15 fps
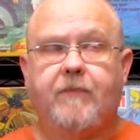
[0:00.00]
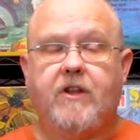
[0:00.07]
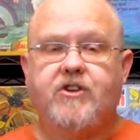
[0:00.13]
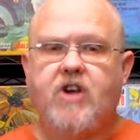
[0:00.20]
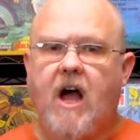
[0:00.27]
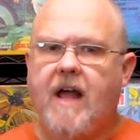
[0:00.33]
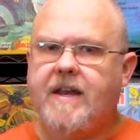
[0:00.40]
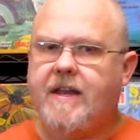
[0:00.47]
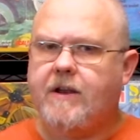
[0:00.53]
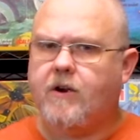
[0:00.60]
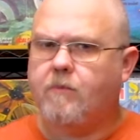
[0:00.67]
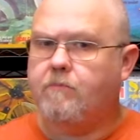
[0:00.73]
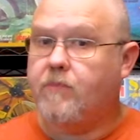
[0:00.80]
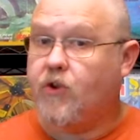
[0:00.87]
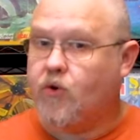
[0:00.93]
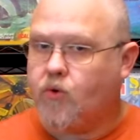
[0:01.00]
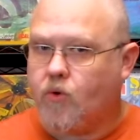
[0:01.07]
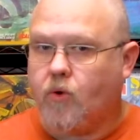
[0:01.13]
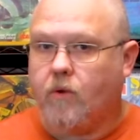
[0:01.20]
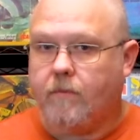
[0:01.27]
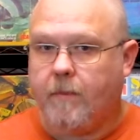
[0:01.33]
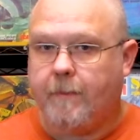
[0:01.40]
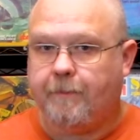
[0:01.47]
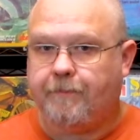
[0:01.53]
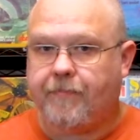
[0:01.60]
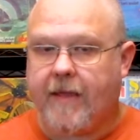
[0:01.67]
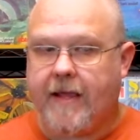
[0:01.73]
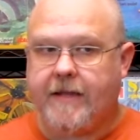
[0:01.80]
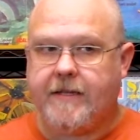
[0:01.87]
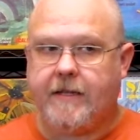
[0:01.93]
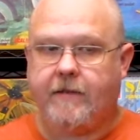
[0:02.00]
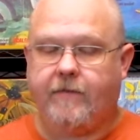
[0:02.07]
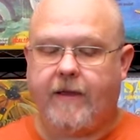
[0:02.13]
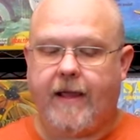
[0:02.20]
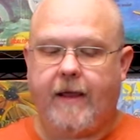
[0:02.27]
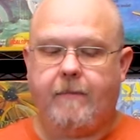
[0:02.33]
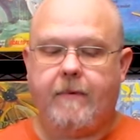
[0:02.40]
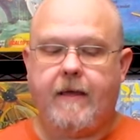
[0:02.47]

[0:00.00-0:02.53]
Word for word: John Deere Mule ATV.